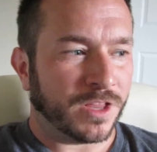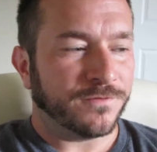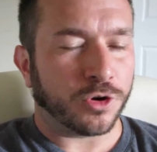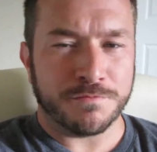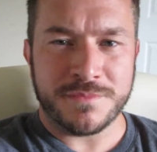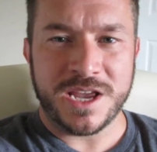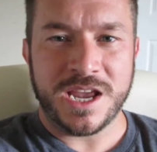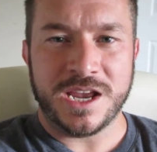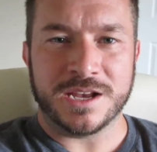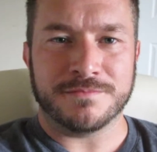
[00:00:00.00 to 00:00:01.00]
for
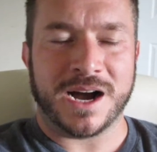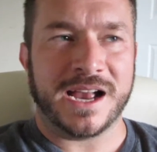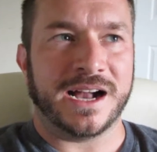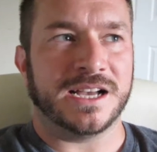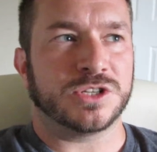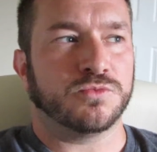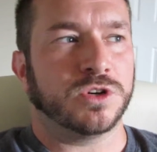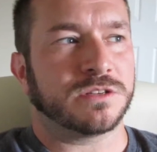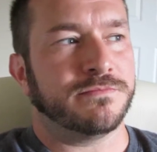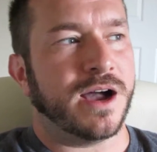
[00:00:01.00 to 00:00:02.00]
me, in my eyes,
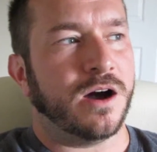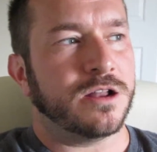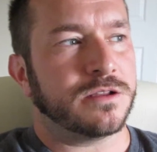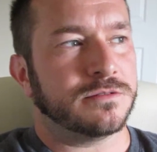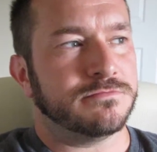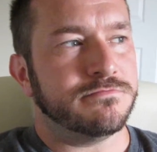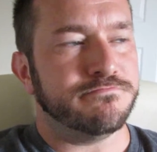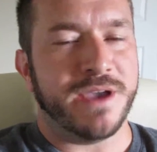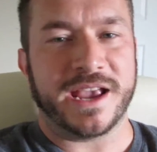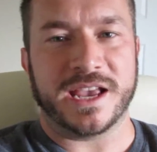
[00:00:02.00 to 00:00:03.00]
was about
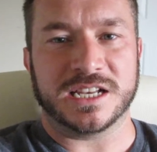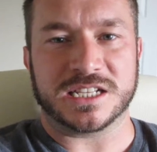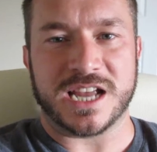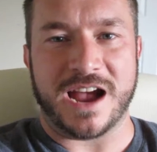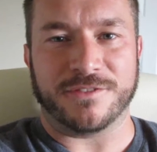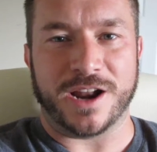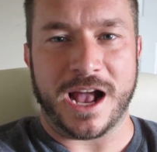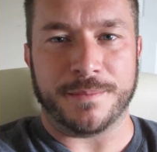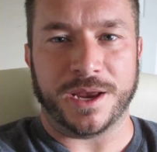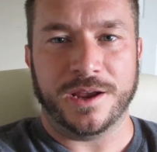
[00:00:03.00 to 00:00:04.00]
making Stafford
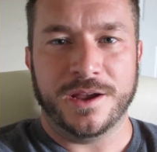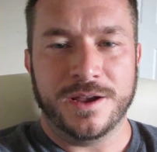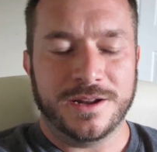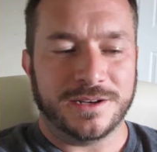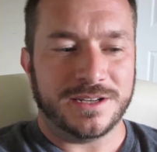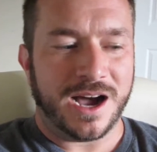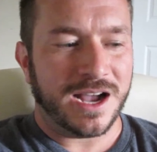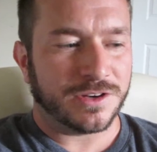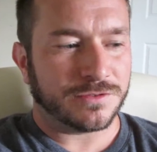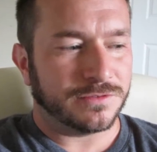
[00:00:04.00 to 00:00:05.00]
happy.
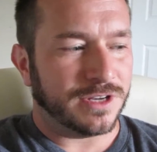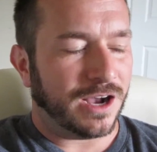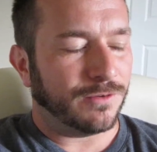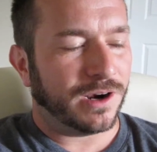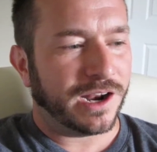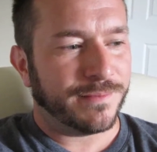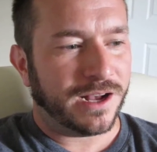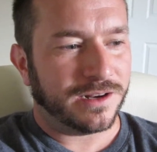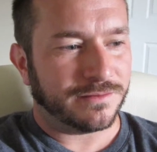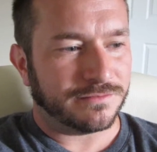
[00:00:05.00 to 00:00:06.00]
Not worrying
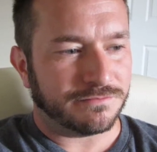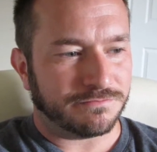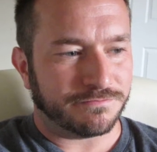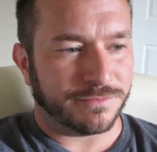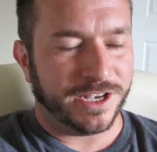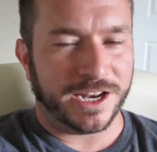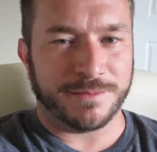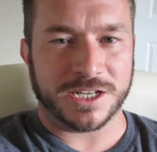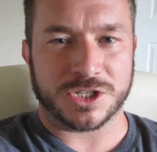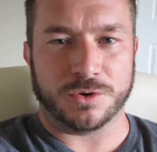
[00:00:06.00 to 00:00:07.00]
about getting
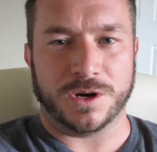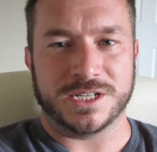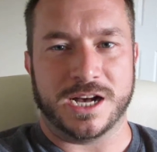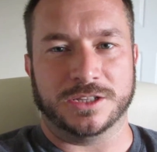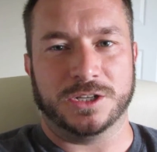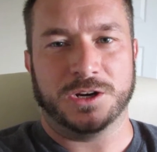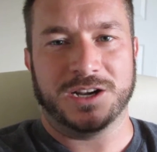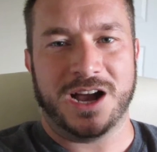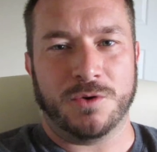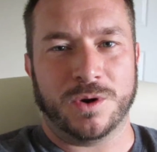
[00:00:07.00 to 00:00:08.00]
my stories out there,
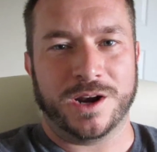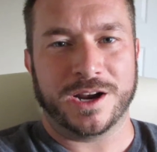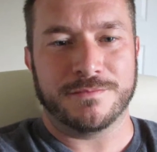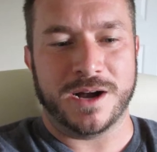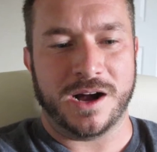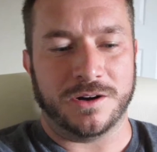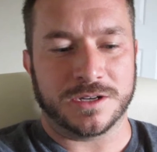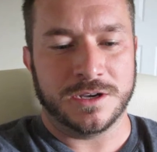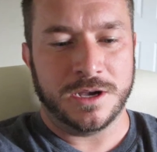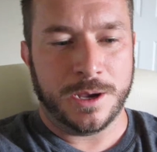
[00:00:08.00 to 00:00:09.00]
not worrying
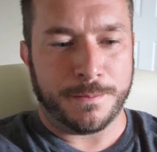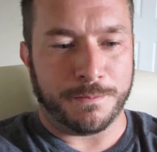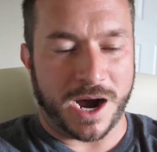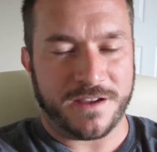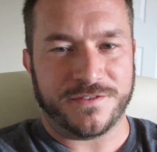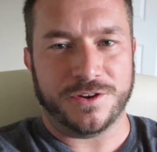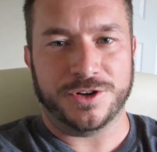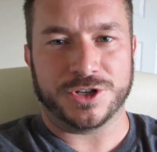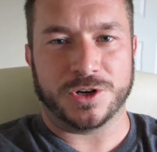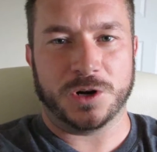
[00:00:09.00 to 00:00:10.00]
about my
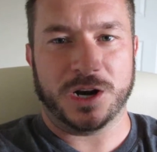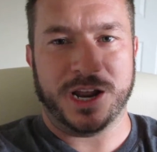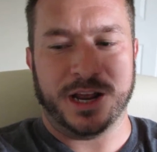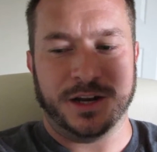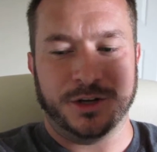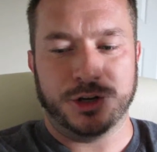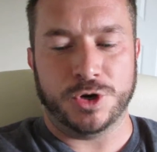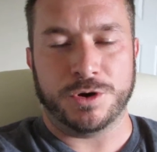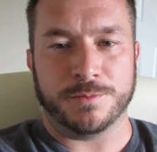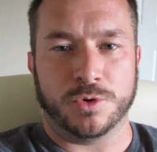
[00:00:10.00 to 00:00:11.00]
future and
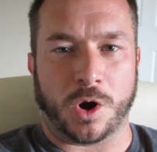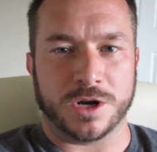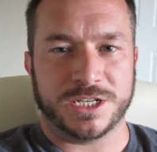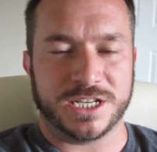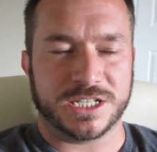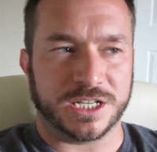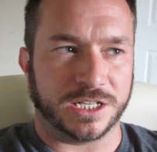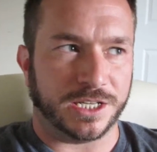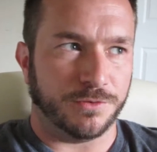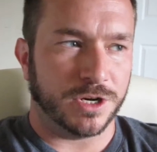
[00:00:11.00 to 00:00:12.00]
doing more
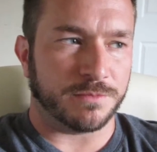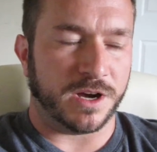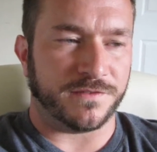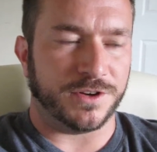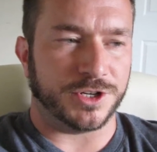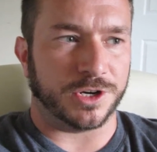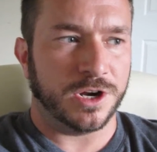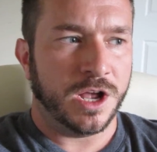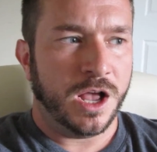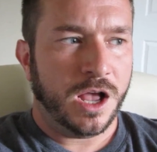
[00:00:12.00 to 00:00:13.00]
artistically with my future,
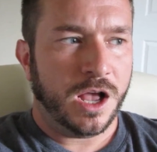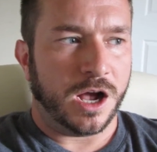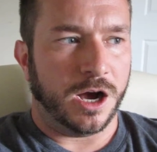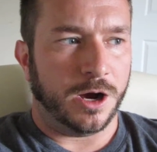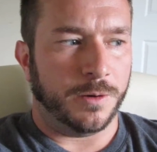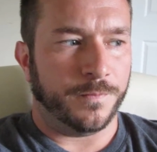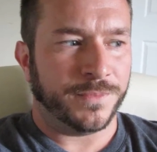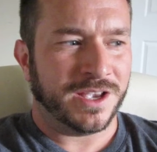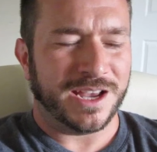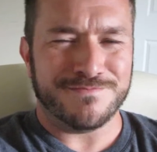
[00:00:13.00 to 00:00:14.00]

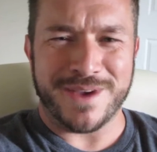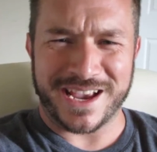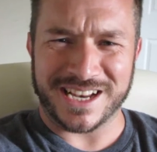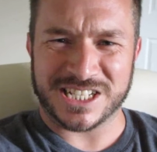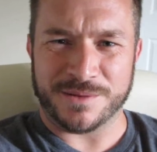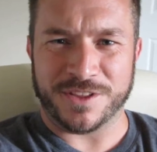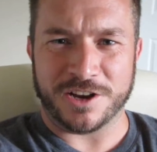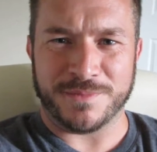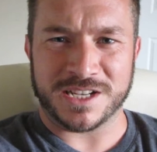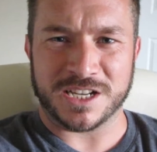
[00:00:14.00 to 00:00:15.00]
and making something
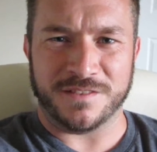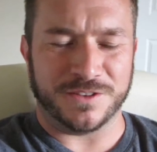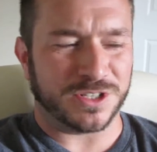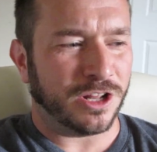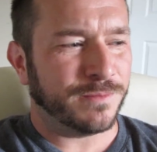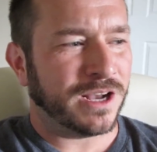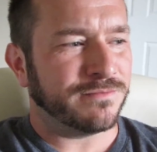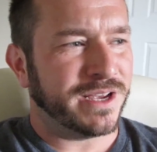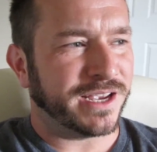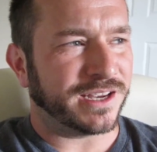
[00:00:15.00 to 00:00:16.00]
of myself. It was all
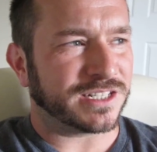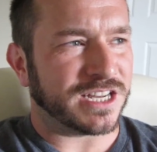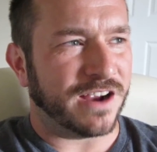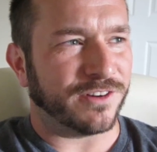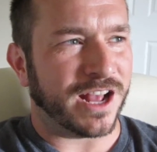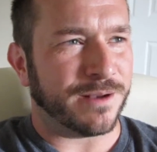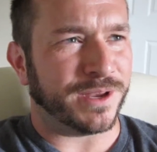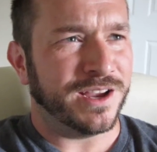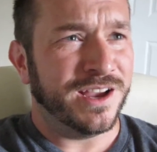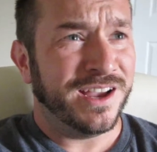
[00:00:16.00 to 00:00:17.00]
about making Stafford
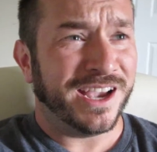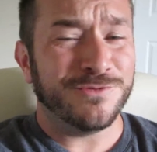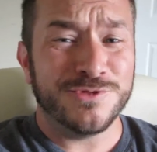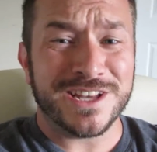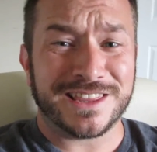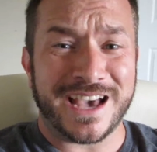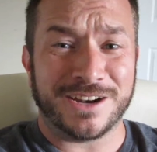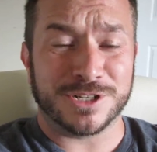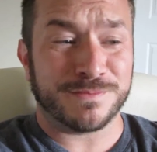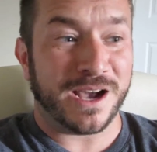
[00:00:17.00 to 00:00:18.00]
happy. And with that,
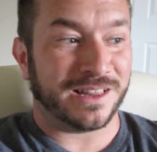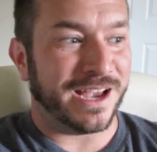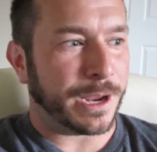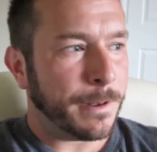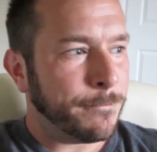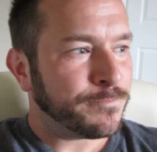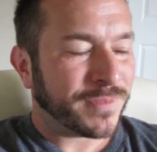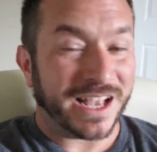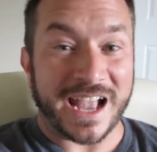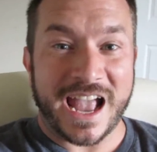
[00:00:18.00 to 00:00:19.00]
it was about like
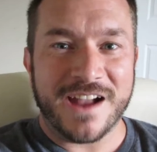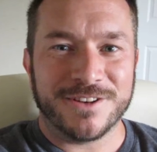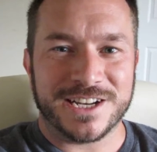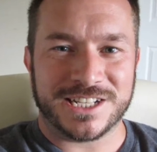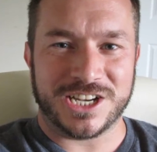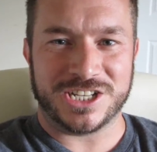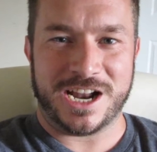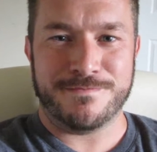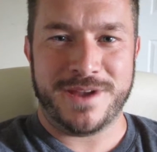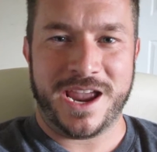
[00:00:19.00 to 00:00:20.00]
every decision
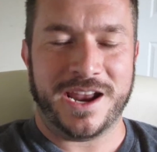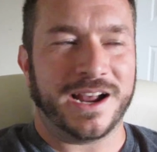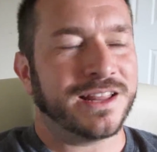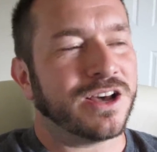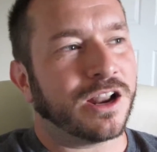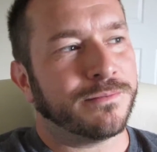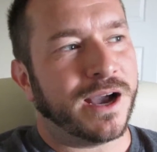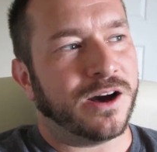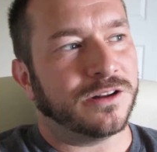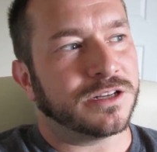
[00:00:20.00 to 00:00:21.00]
I made, I thought
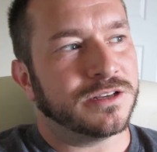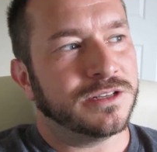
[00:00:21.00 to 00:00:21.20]
about,